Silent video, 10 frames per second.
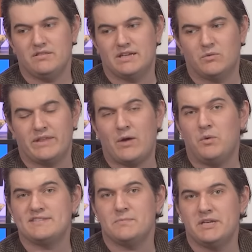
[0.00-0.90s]
that
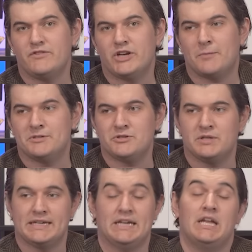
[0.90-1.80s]
was a bit of an
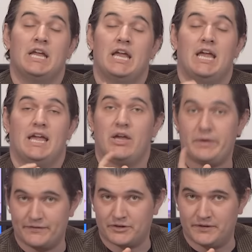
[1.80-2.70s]
opportunity.
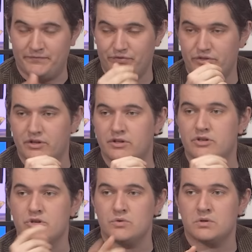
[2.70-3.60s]
However, the
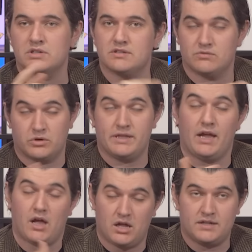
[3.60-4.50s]
newer or
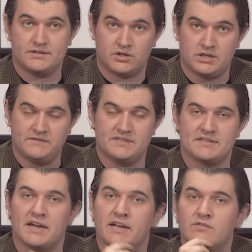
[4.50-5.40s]
the alternative
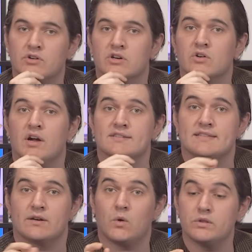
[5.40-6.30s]
design I've run across
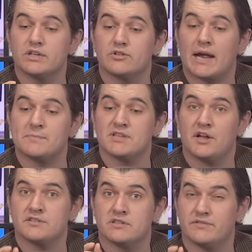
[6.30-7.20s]
that only grabs
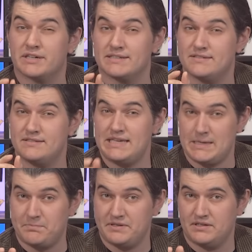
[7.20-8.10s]
on to the very
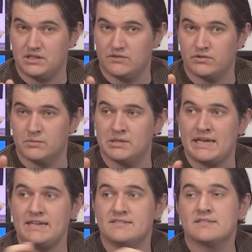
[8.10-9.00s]
tip of the
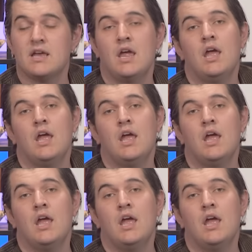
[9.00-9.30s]
blades,